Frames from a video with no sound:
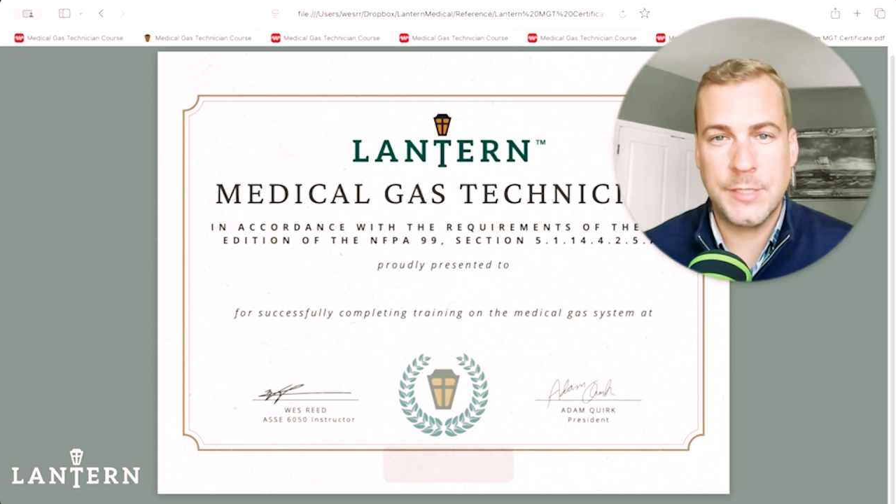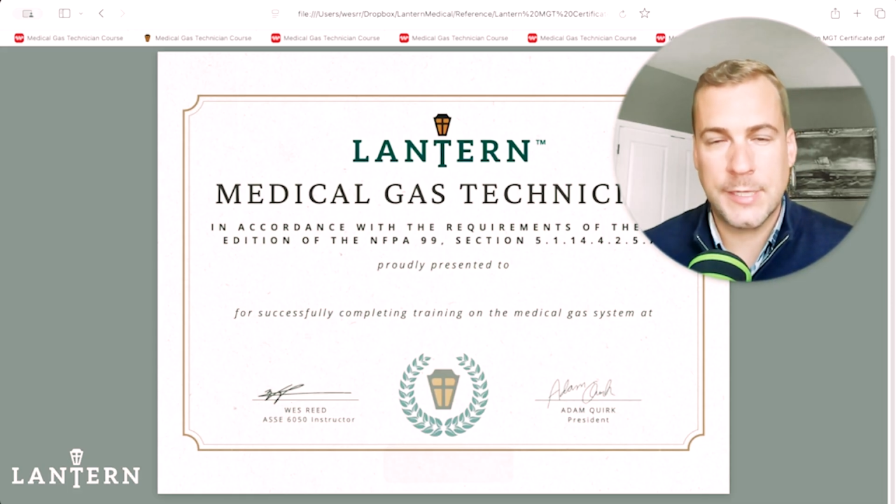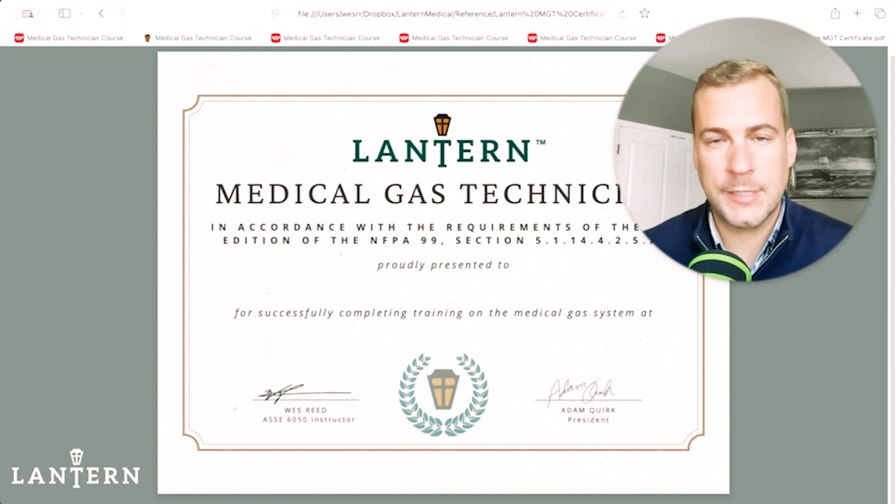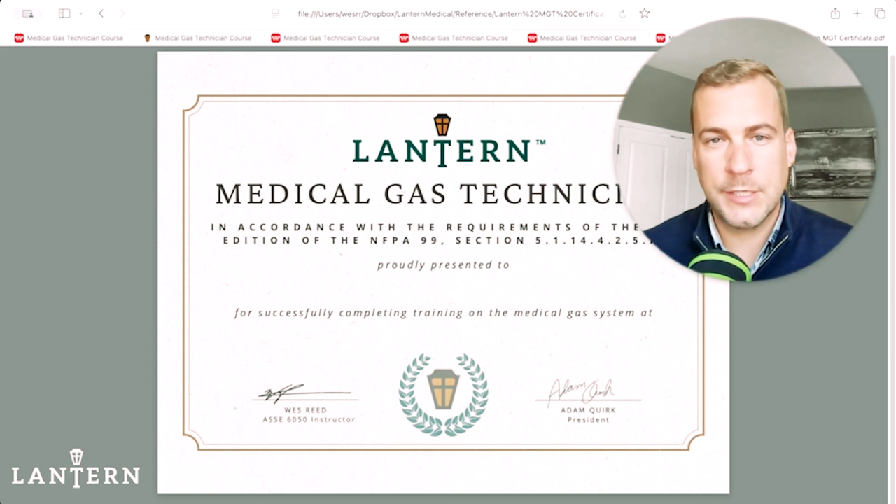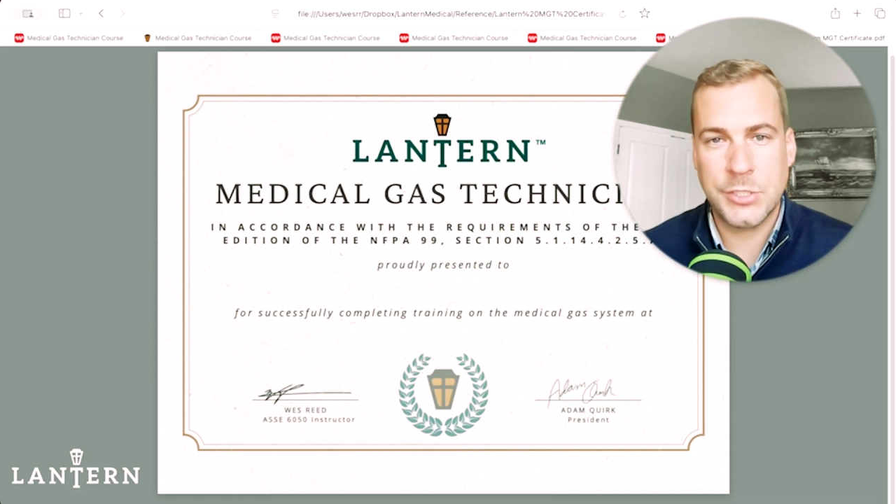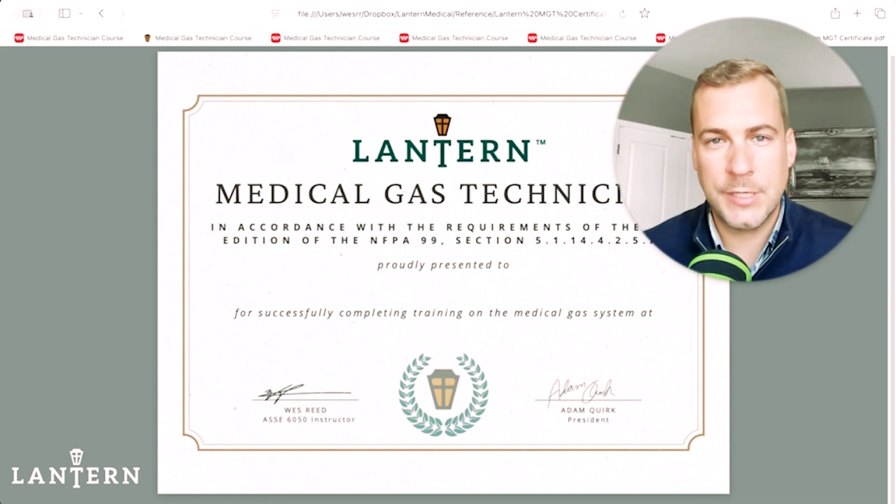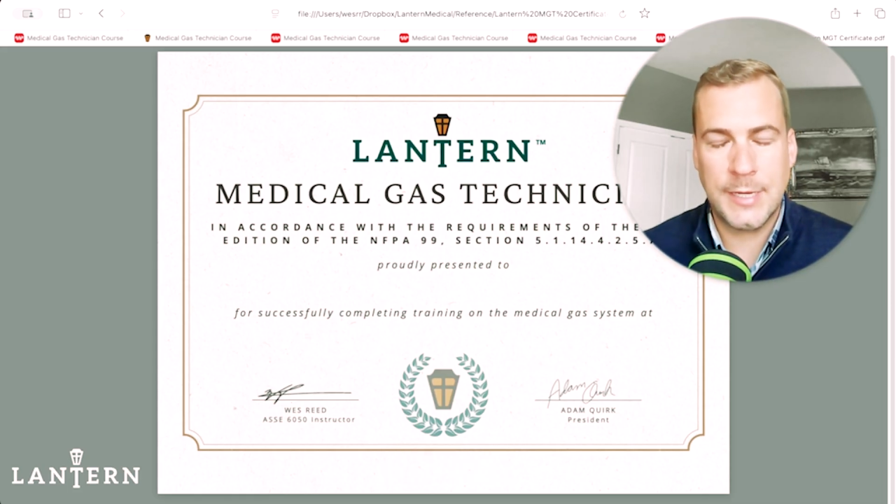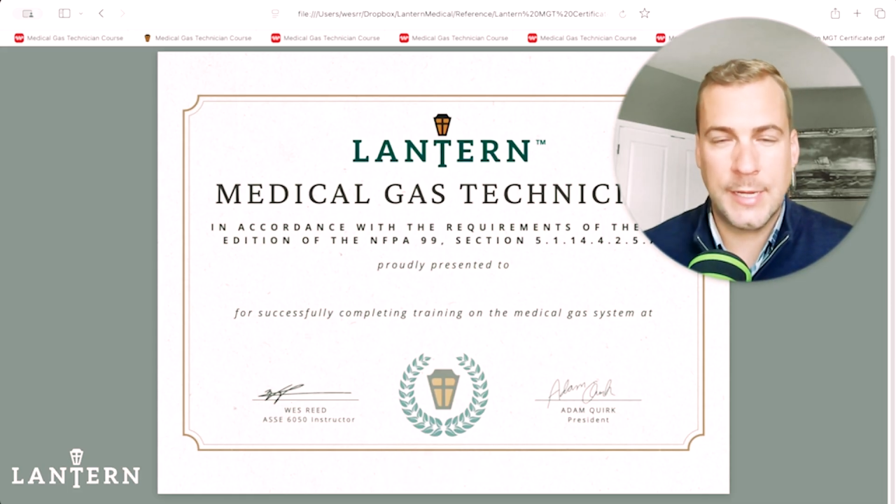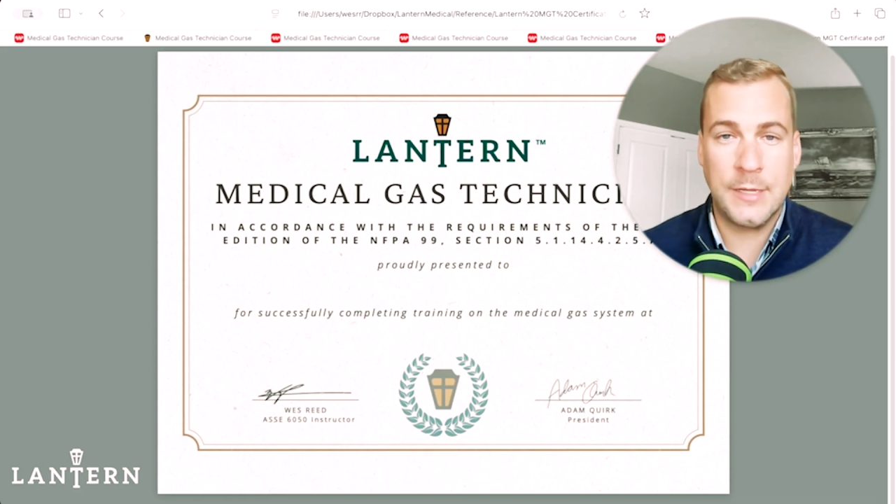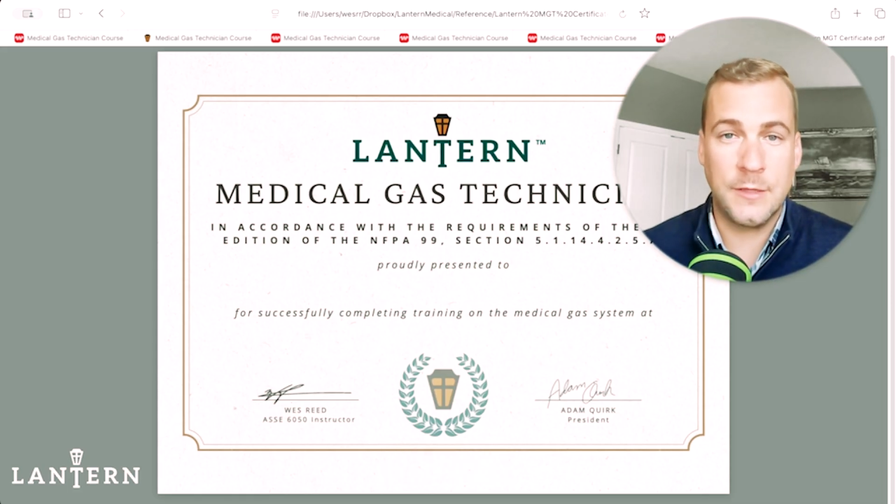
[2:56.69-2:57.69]
technician
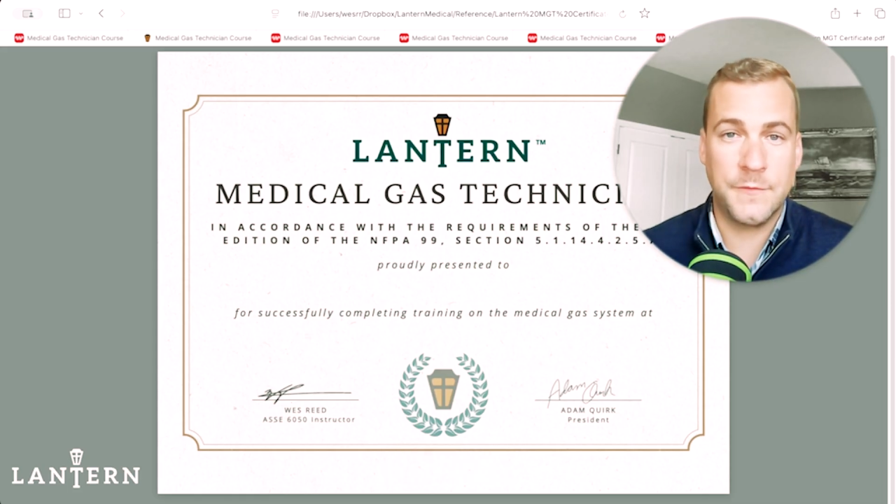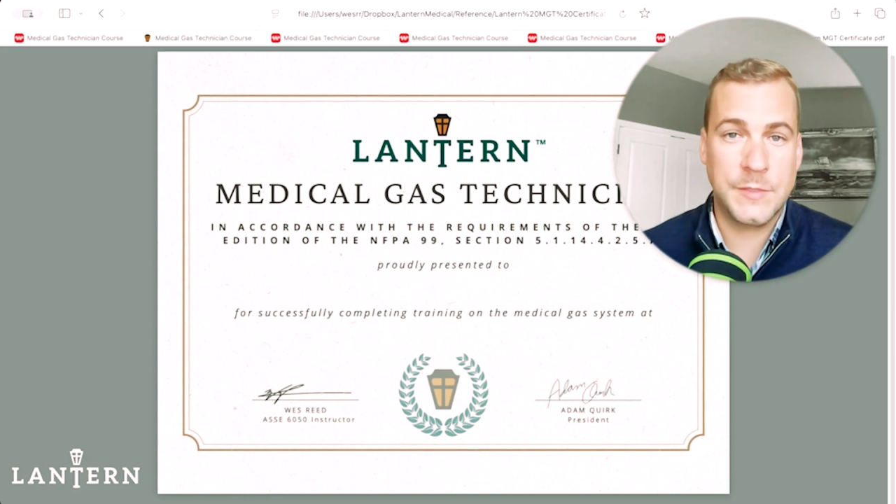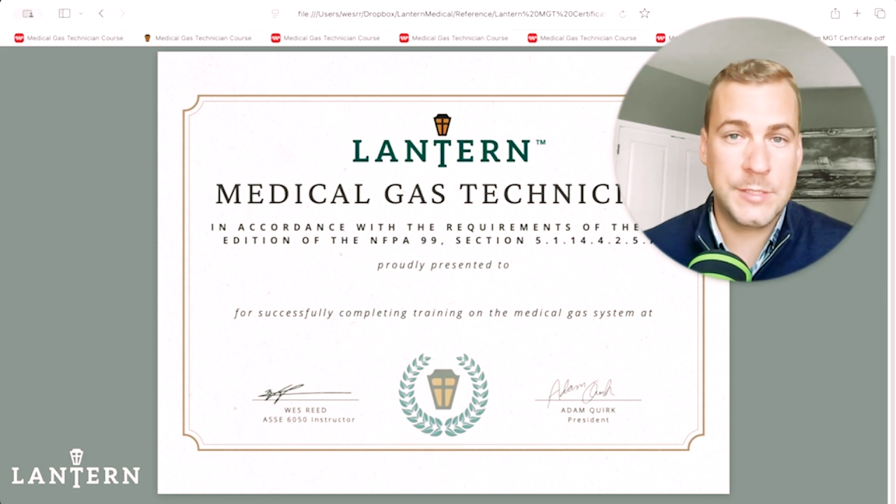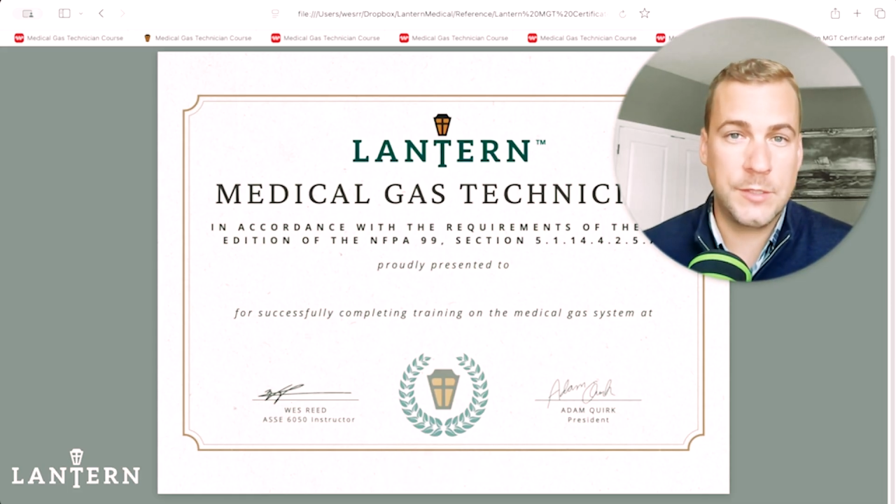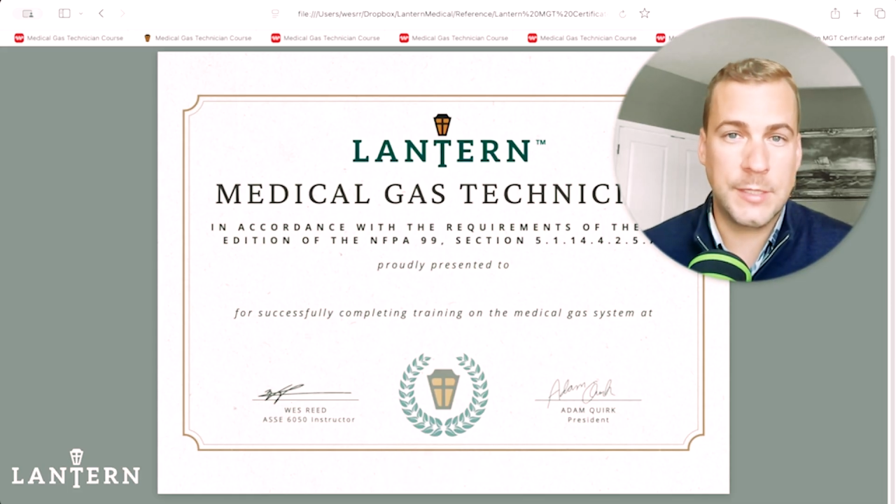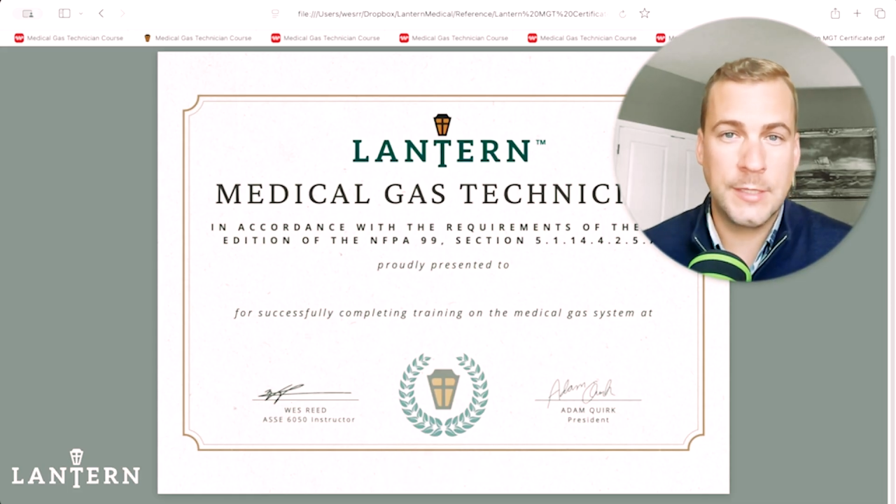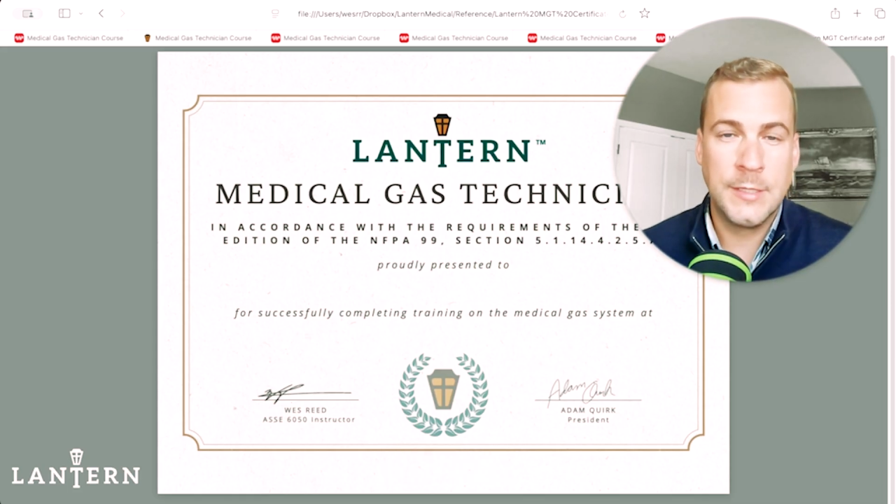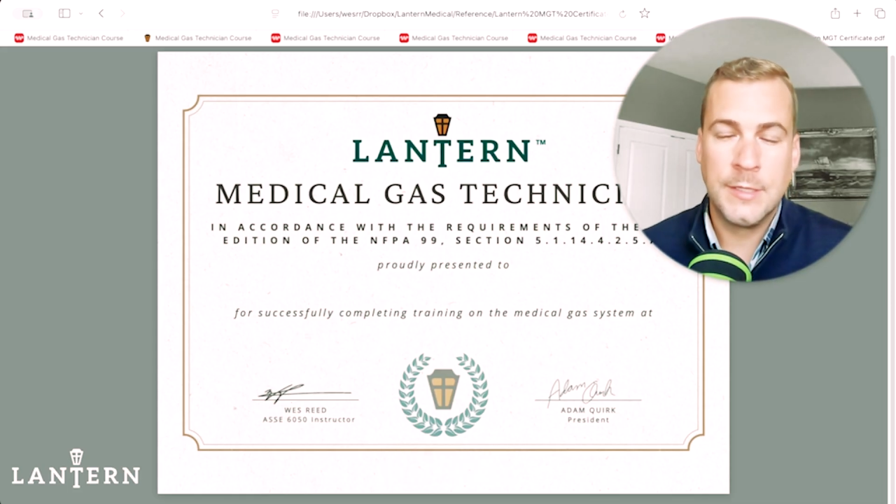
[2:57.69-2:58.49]
and the facility.